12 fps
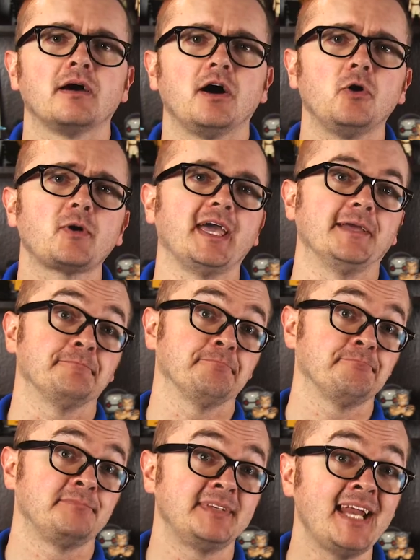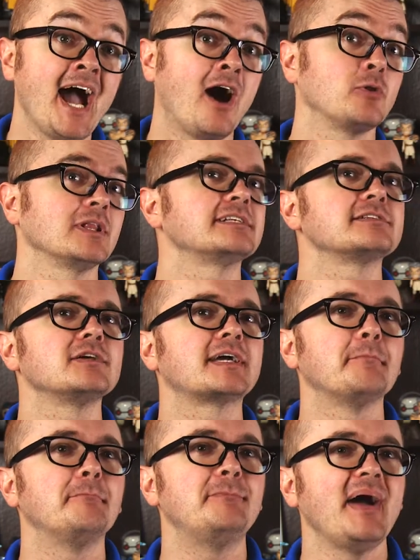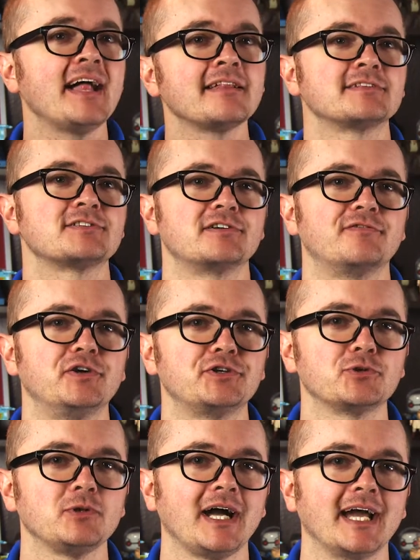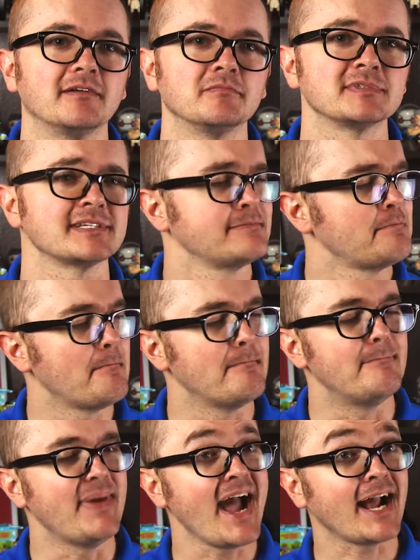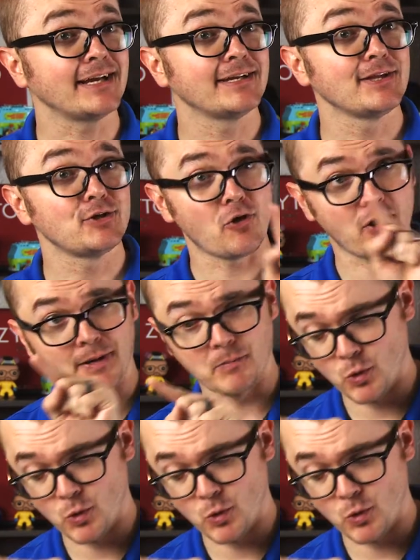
Okay, now let's look at balancer virtual items. Back to the drawing